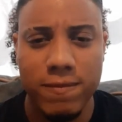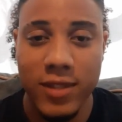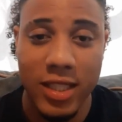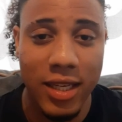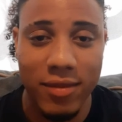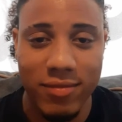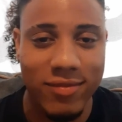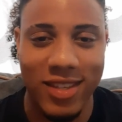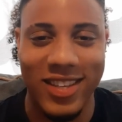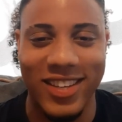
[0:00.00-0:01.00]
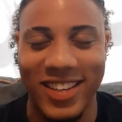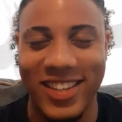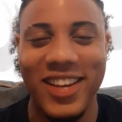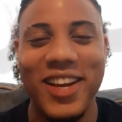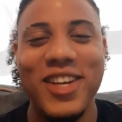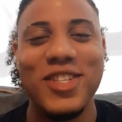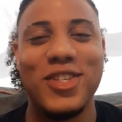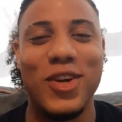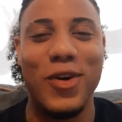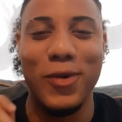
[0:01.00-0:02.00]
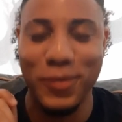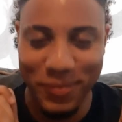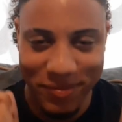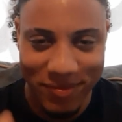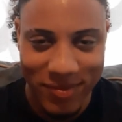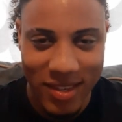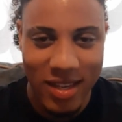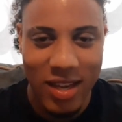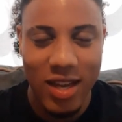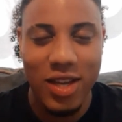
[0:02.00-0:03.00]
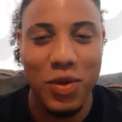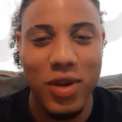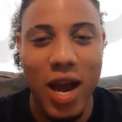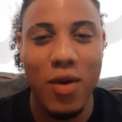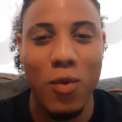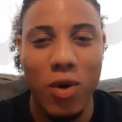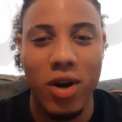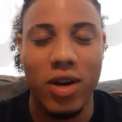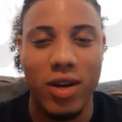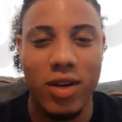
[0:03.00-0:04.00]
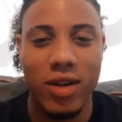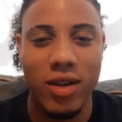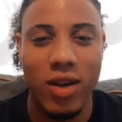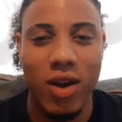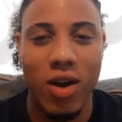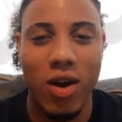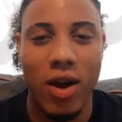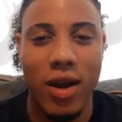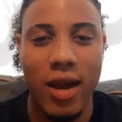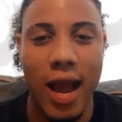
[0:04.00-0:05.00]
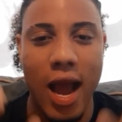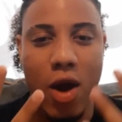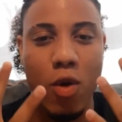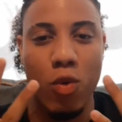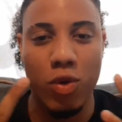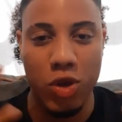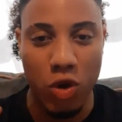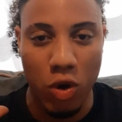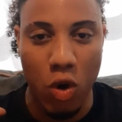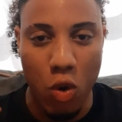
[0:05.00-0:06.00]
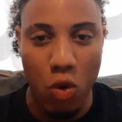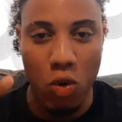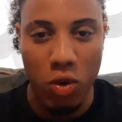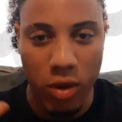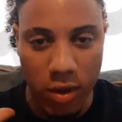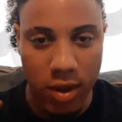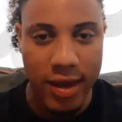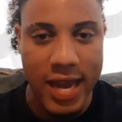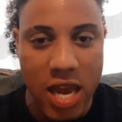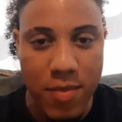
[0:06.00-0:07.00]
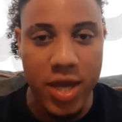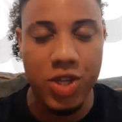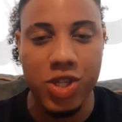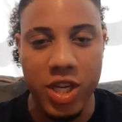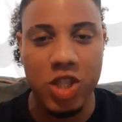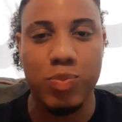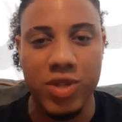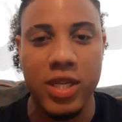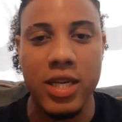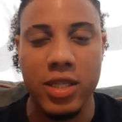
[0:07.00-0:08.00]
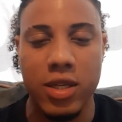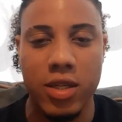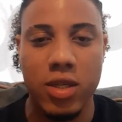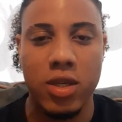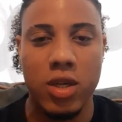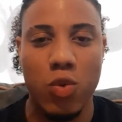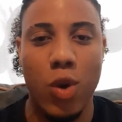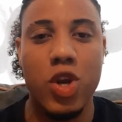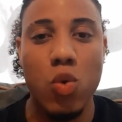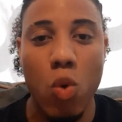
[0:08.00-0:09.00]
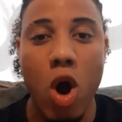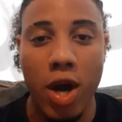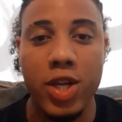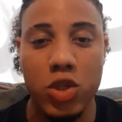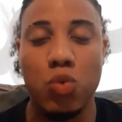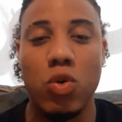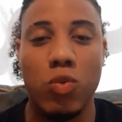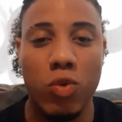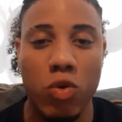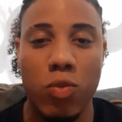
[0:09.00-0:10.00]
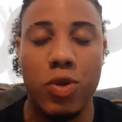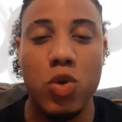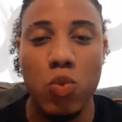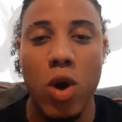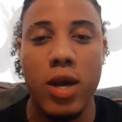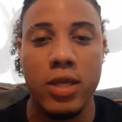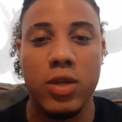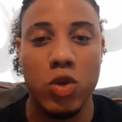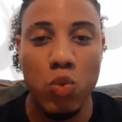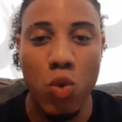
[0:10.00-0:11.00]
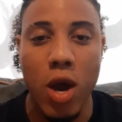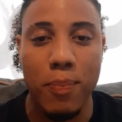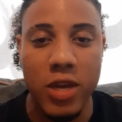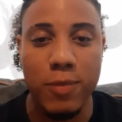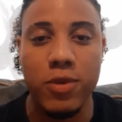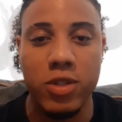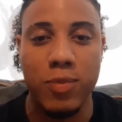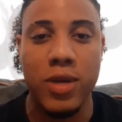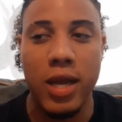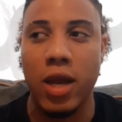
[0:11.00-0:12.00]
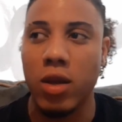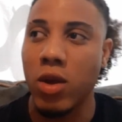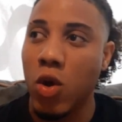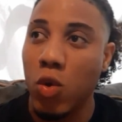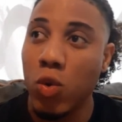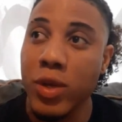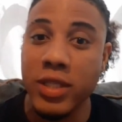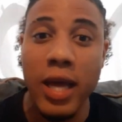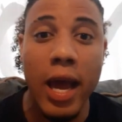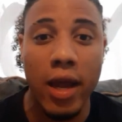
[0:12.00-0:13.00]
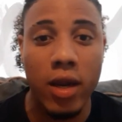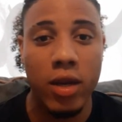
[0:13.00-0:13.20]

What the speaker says: See. So you got to work on how your whole image is presented. When you walk into a room, you want people to be like, who is that?